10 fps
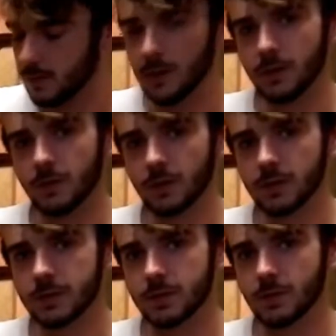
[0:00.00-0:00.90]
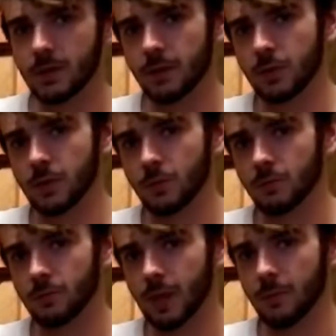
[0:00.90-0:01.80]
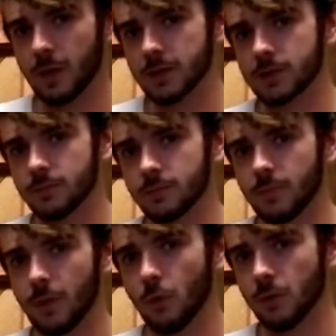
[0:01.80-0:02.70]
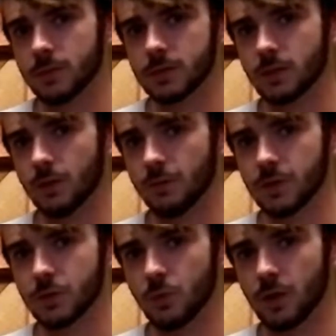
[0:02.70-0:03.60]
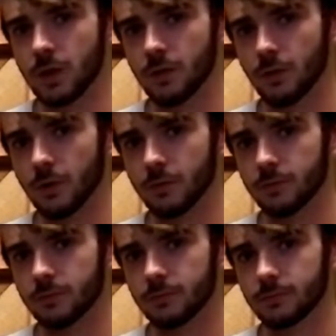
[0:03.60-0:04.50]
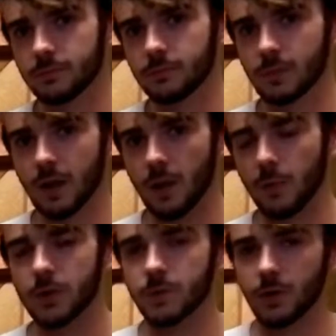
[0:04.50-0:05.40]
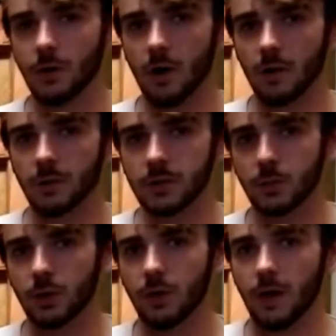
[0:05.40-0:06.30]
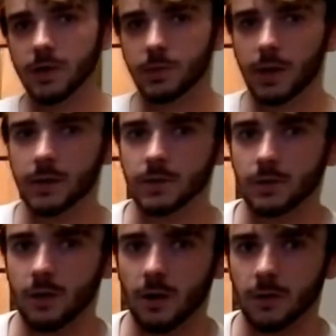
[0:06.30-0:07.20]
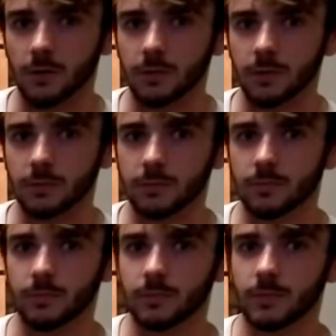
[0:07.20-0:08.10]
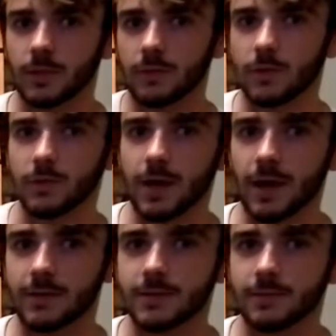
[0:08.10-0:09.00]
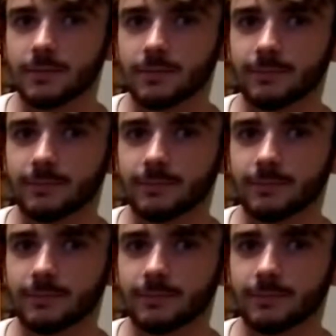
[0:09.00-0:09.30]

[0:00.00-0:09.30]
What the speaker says: in doing this, you can like make worms to go fishing with, or compost for your garden. You can put in your houseplants or your garden, or give to your dad's.